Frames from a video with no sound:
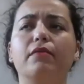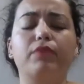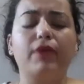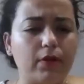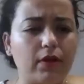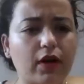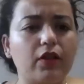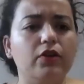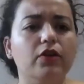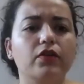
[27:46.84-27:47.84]
people of
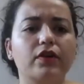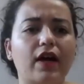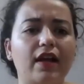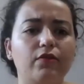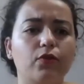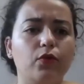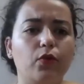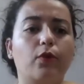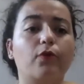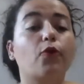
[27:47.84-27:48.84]
color kind of
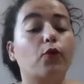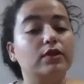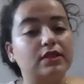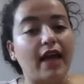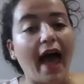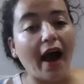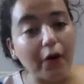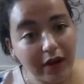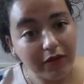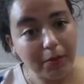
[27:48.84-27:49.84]
were forced
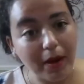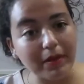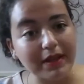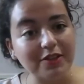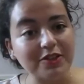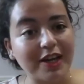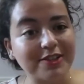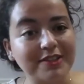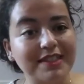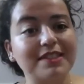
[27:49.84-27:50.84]
out of the public
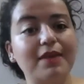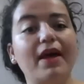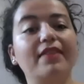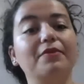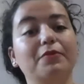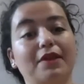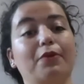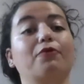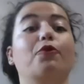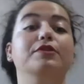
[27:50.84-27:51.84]
education system, and then when they
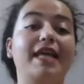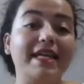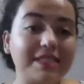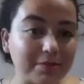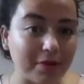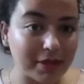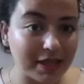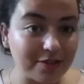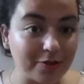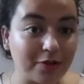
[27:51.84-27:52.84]
were forced into
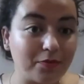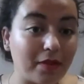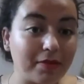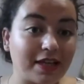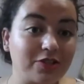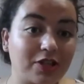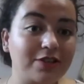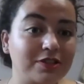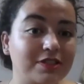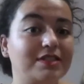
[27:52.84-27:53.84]
the public
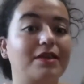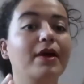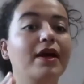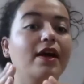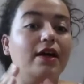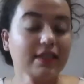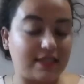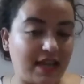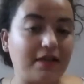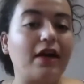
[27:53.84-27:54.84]
education system, the
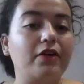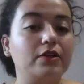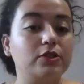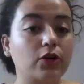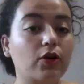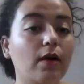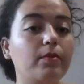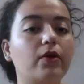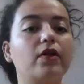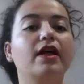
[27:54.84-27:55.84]
state allowed it to
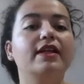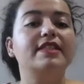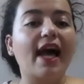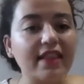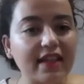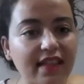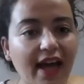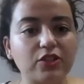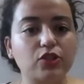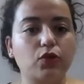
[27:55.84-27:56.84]
crumble. Telling
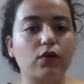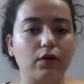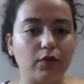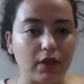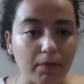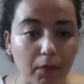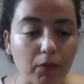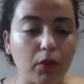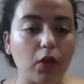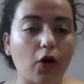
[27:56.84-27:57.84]
that story with a
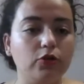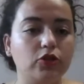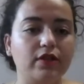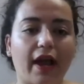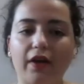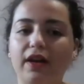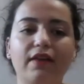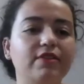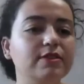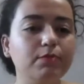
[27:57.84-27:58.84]
larger
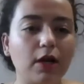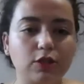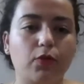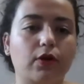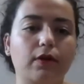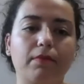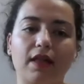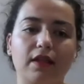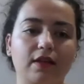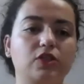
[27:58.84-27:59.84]
narrative is much more
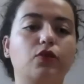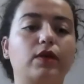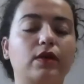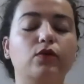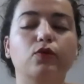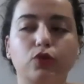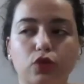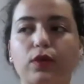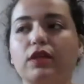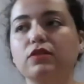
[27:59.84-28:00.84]
compelling. So
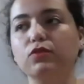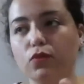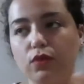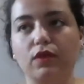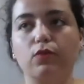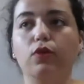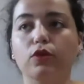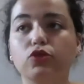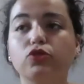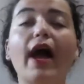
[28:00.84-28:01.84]

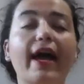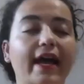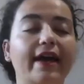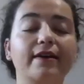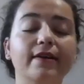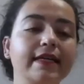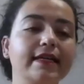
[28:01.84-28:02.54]
we're trying